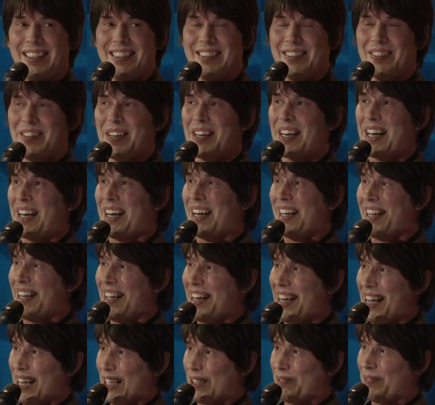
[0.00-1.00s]
so you get
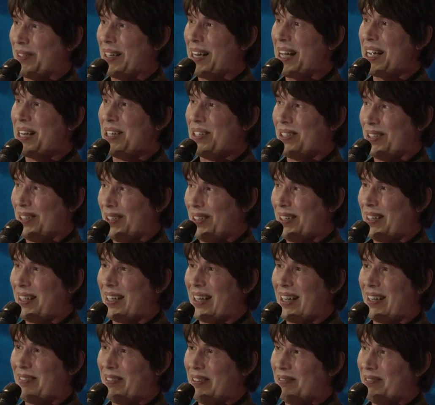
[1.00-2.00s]
an explanation,
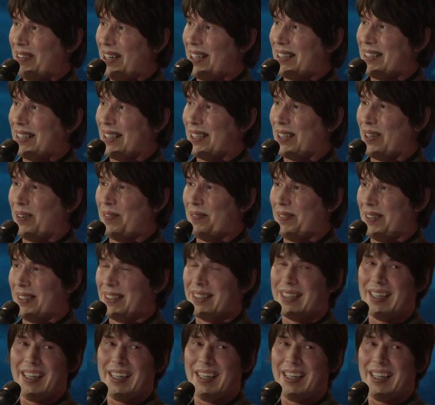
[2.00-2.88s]
and I have inverted commas